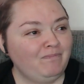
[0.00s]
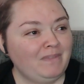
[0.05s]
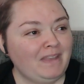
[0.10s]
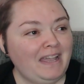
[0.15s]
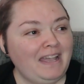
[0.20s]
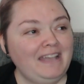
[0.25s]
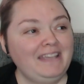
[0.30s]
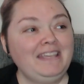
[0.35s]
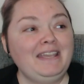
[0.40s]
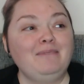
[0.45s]

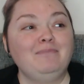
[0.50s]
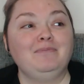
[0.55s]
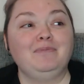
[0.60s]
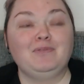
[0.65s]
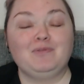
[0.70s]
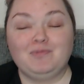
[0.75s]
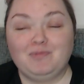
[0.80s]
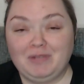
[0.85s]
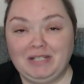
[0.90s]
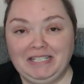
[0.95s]
I
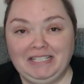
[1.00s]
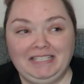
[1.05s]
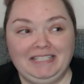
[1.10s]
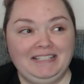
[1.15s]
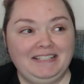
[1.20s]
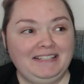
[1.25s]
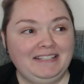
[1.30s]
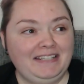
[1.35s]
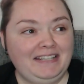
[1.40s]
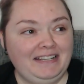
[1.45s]
am
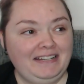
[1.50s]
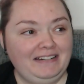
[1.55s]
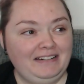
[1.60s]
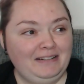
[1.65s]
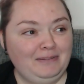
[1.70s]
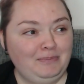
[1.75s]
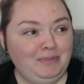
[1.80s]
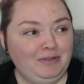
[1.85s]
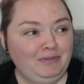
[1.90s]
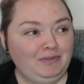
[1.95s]
really
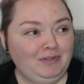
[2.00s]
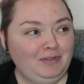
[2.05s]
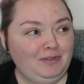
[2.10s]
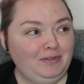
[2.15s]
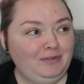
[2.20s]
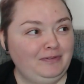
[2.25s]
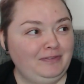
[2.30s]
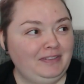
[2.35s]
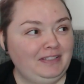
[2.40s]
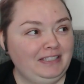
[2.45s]
scared about all
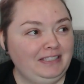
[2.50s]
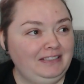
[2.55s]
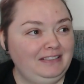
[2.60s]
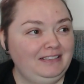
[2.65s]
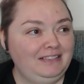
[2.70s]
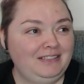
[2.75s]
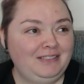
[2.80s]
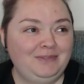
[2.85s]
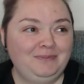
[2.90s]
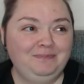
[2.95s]
of
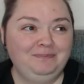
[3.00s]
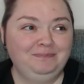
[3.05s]
this.